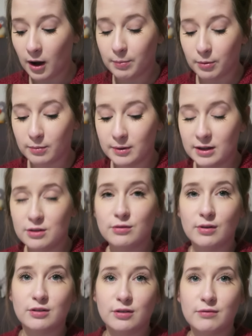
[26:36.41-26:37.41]
I probably
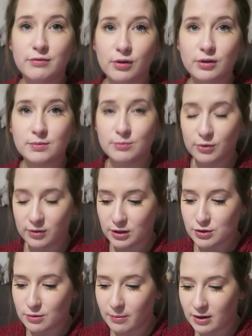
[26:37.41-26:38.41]
enjoy doing vlogs more than I
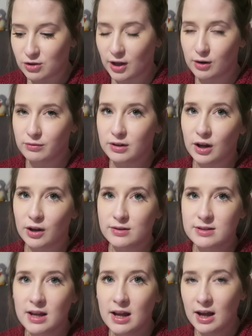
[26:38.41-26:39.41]
do main channel
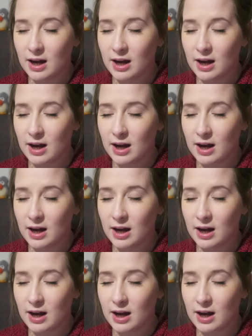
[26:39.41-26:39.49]
videos